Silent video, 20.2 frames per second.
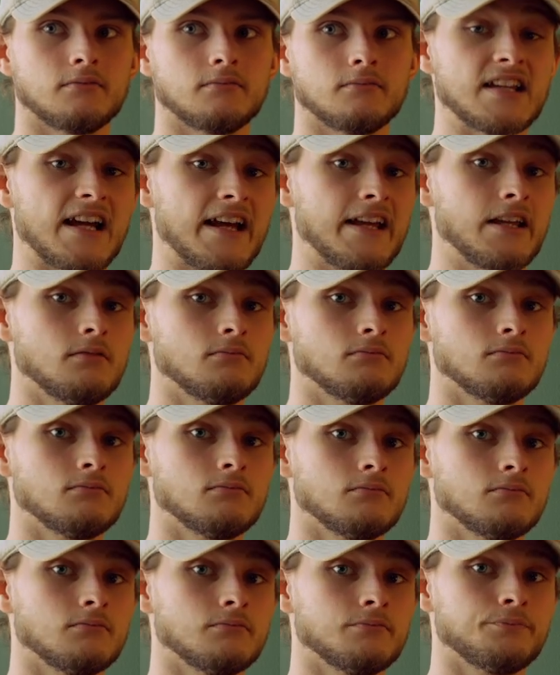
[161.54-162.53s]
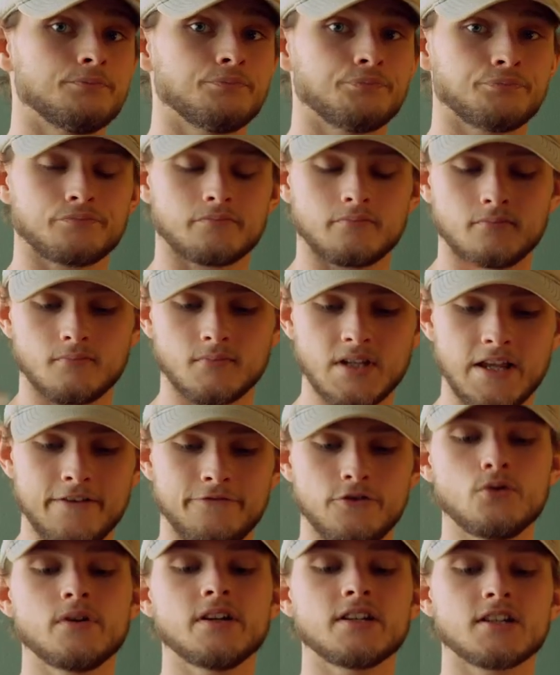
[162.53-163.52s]
tight,
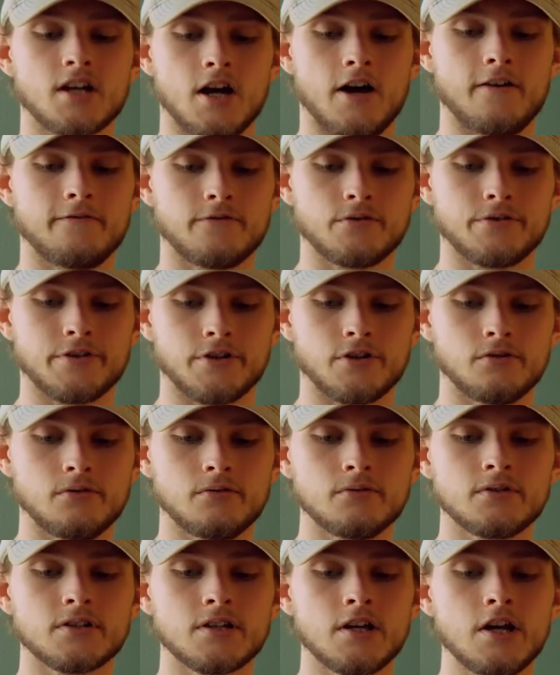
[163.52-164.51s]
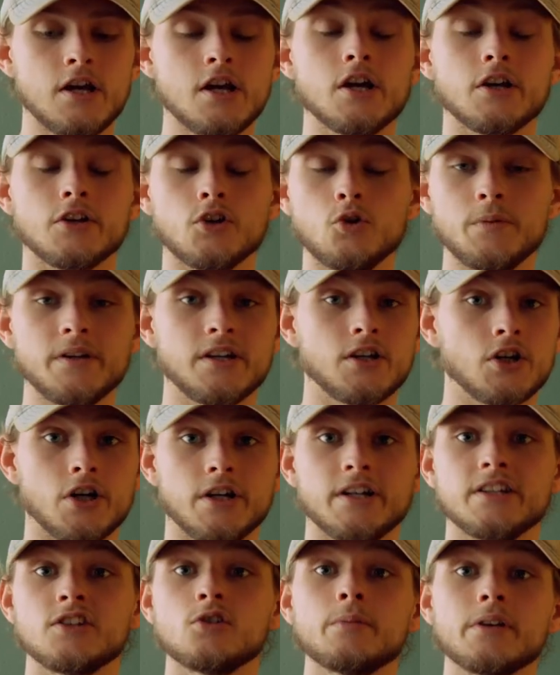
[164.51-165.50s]
if you can cover those, you'll be
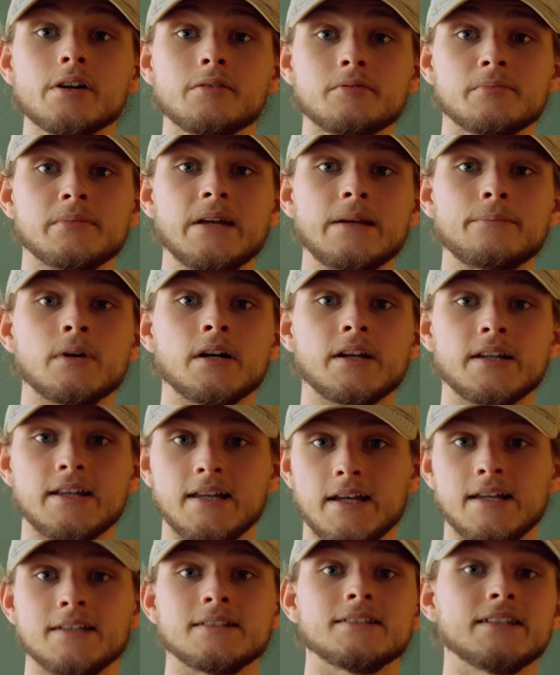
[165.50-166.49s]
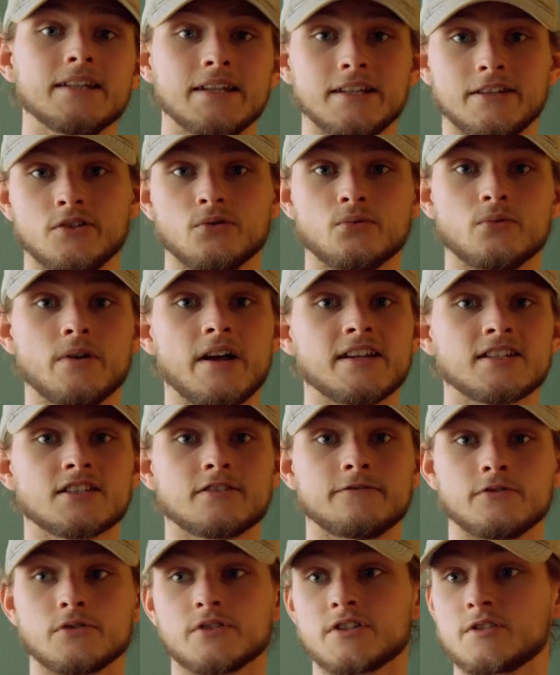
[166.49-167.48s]
good and you'll be able to make money and get the
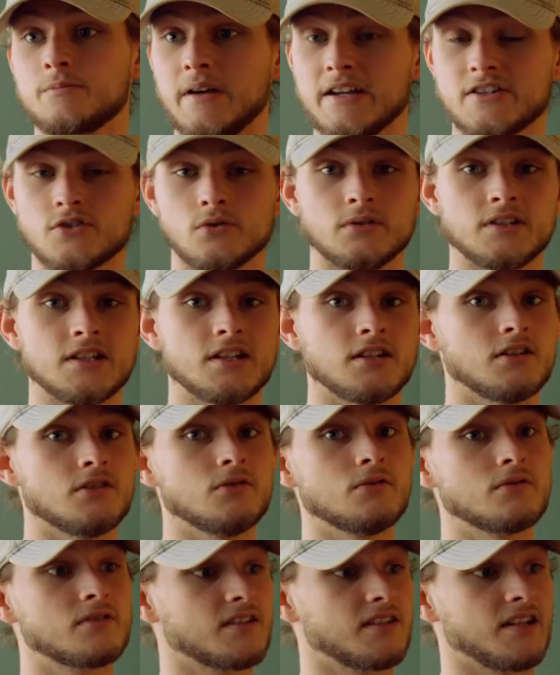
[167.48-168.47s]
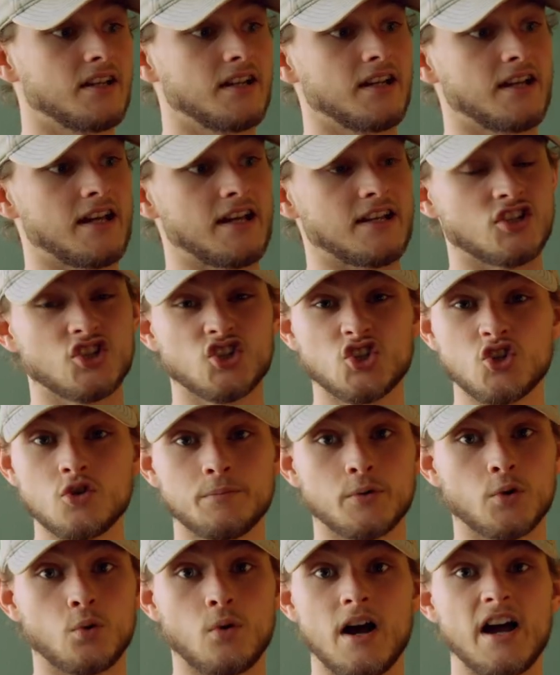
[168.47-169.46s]
rest for specialty use, getting a
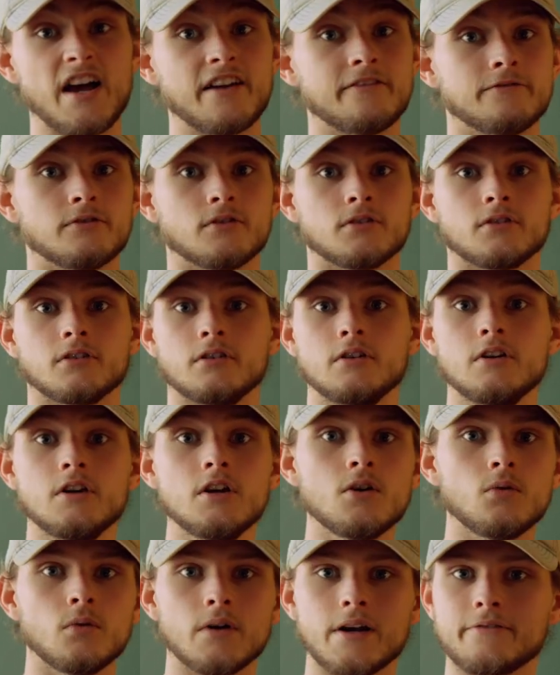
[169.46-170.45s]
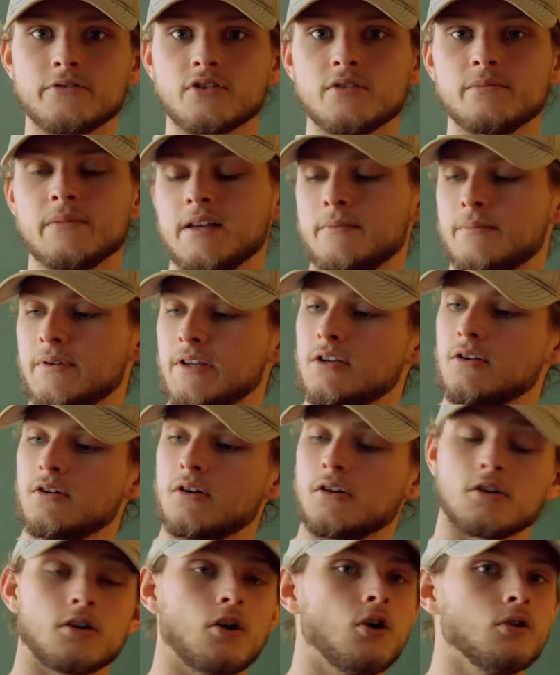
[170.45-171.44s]
super wide for whatever it may be,
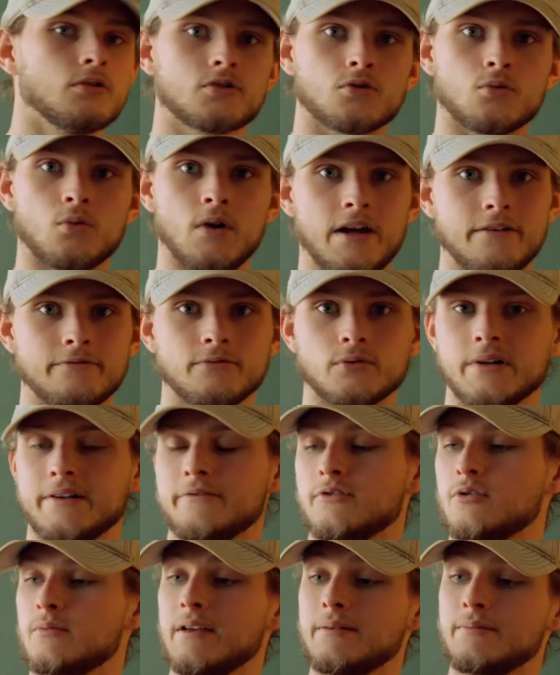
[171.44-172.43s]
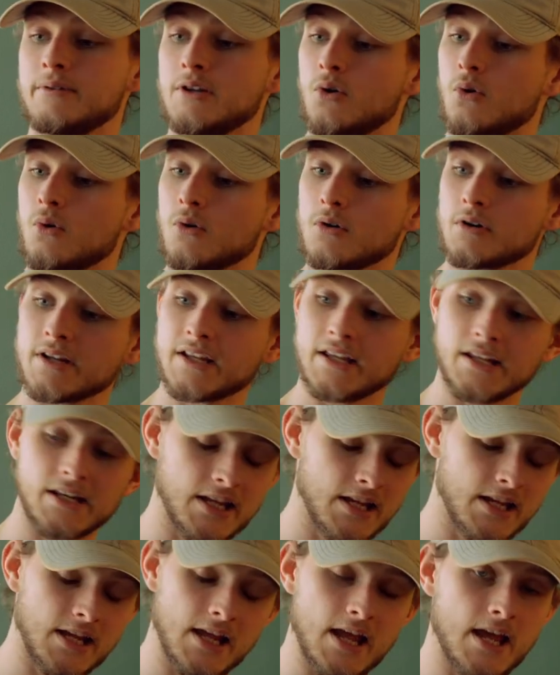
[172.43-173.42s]
or ultra wide for whatever it may be, or
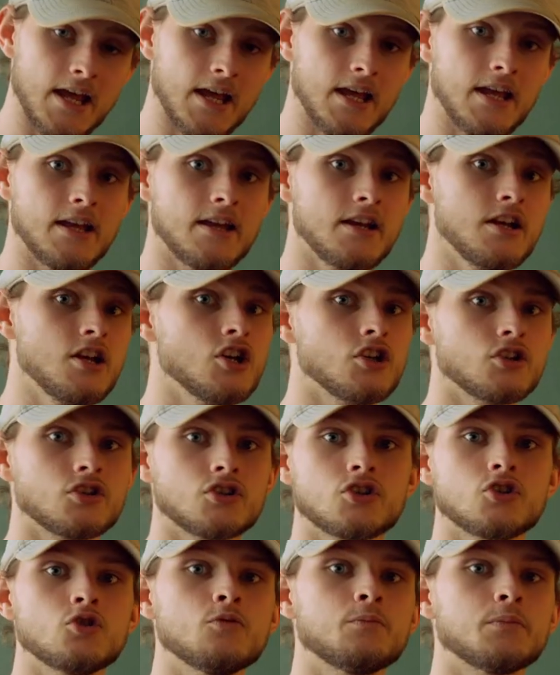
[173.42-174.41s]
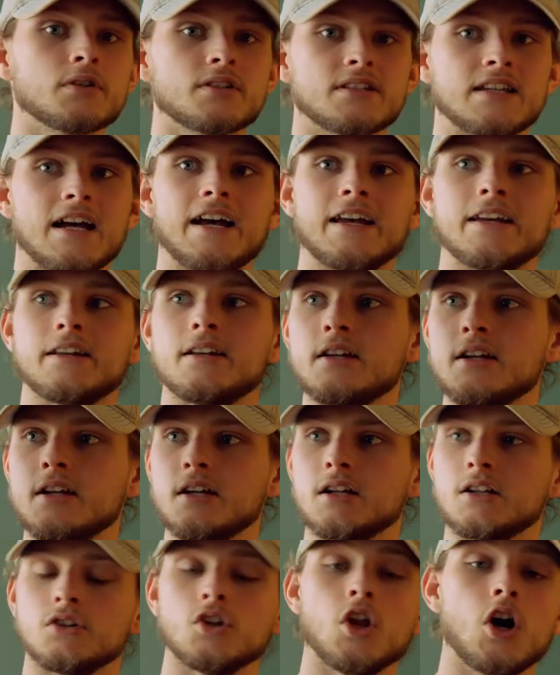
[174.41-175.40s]
getting a super tight
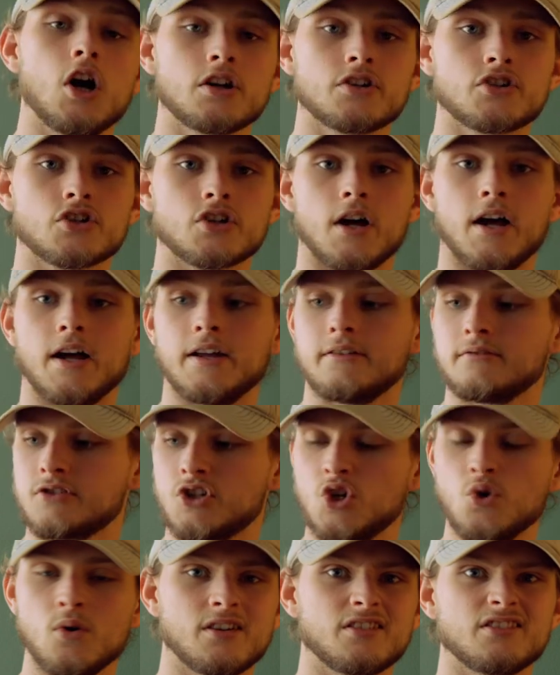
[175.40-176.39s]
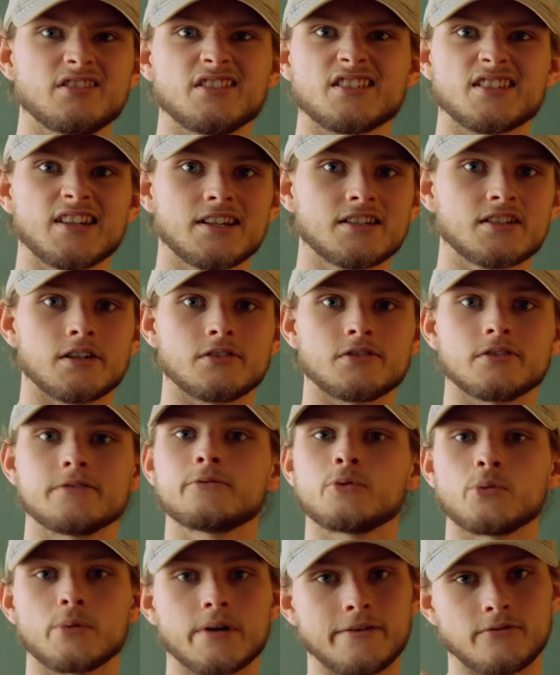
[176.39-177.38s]
long shot, 200 to 600
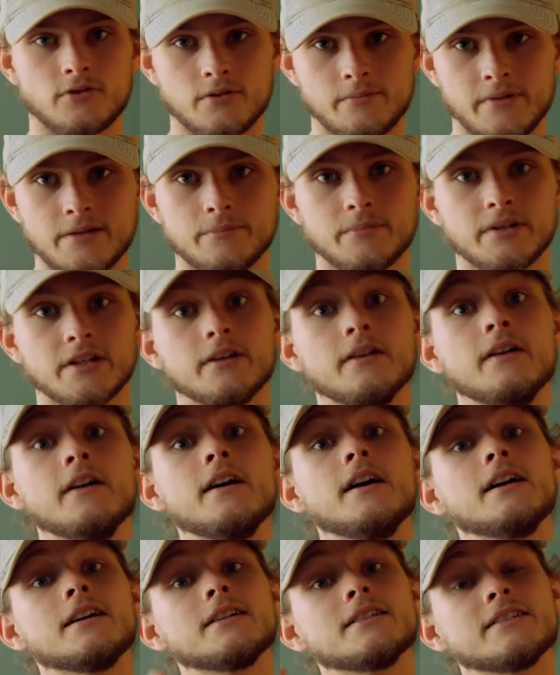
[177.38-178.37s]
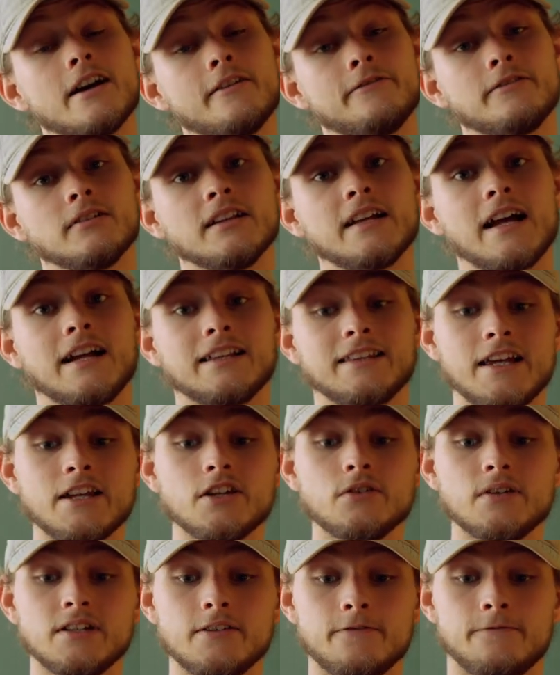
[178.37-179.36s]
for whatever it may be. Definitely, I
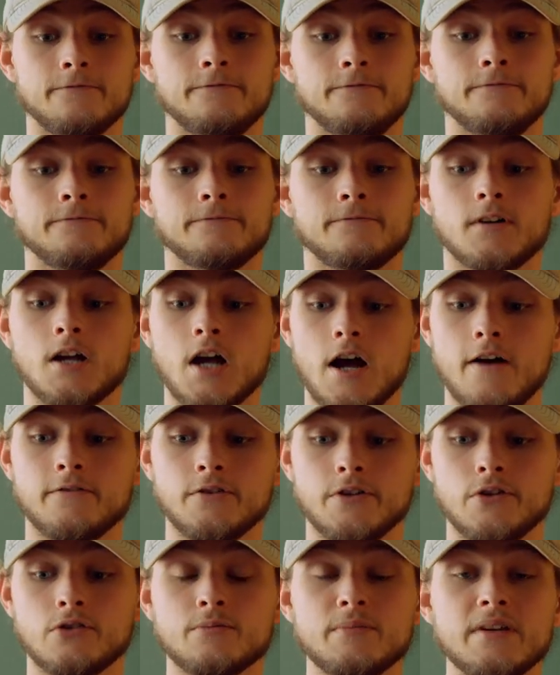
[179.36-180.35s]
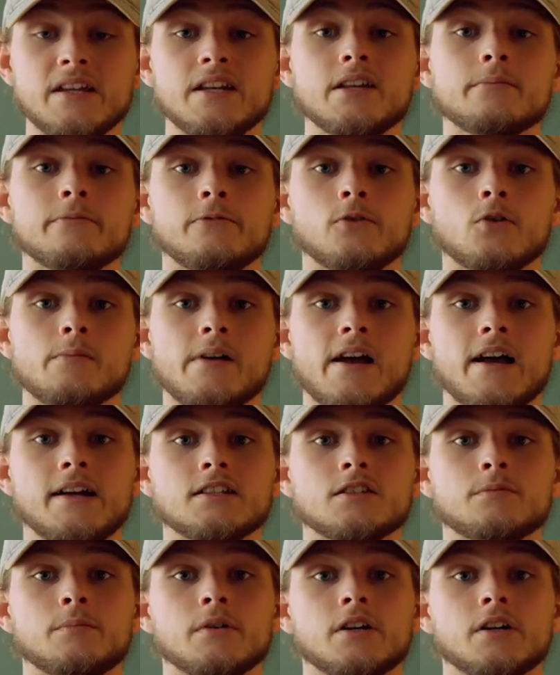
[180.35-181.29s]
think you need to cover those medium formats